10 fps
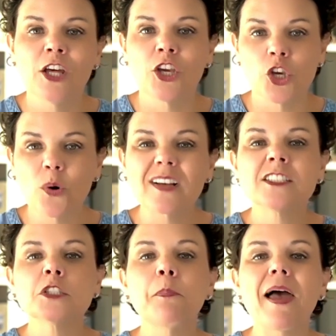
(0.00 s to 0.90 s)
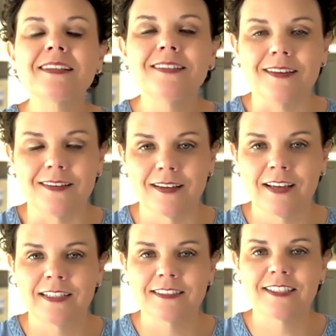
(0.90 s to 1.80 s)
you're expected
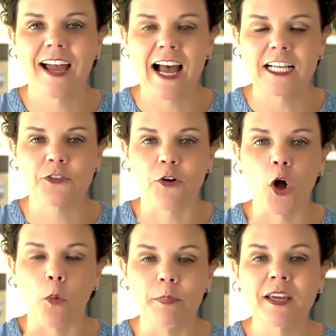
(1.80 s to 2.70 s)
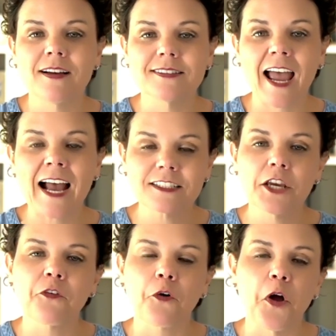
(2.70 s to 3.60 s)
to ask for help, because
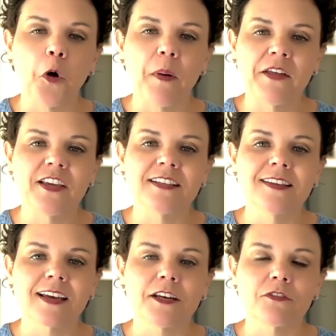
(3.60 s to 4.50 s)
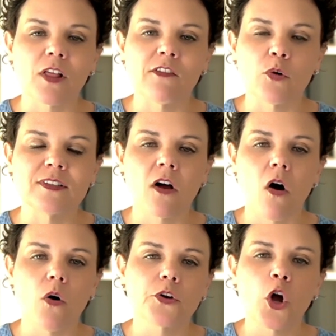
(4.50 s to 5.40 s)
asking for help at the executive level is
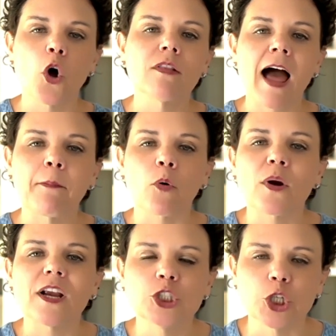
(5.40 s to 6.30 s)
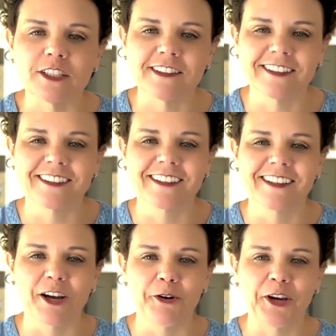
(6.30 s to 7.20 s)
called collaboration.
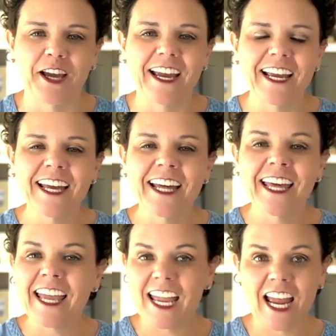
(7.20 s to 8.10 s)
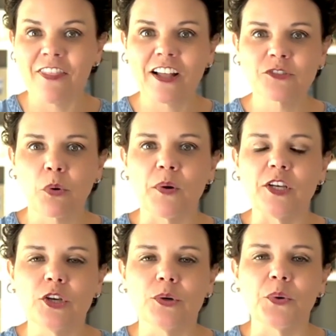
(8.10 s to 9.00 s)
Okay. And that's what we
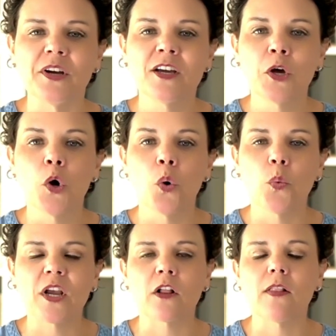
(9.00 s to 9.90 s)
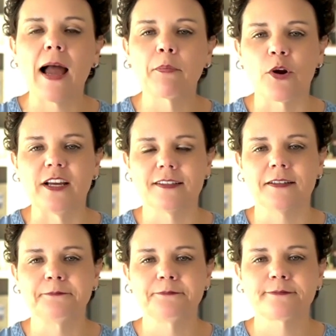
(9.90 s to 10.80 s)
do. We collaborate.
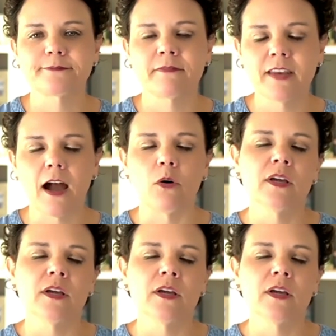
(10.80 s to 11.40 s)
Now,